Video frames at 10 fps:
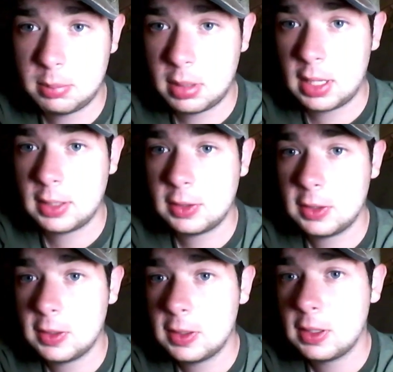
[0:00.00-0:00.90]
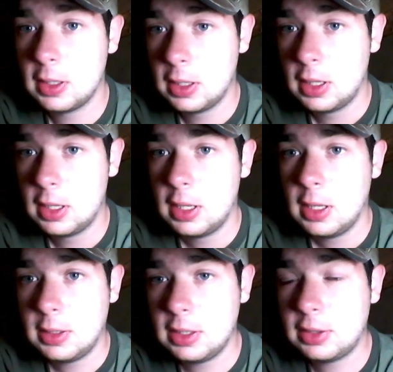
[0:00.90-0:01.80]
But
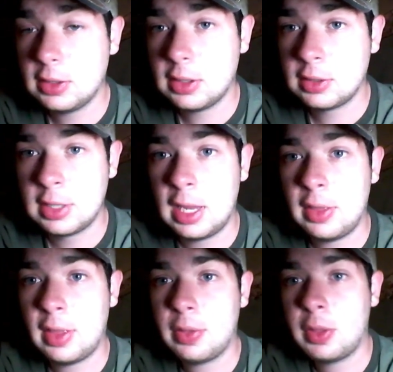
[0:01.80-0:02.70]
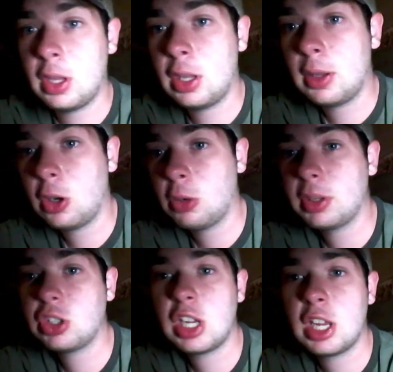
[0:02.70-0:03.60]
decent to say that the
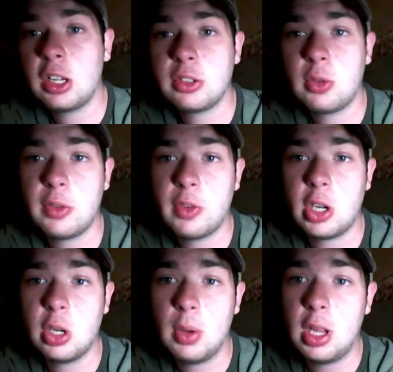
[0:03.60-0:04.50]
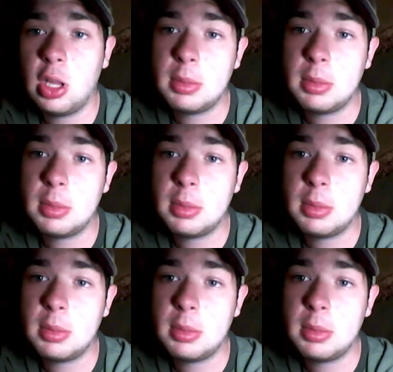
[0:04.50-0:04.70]
herping channel is going very well.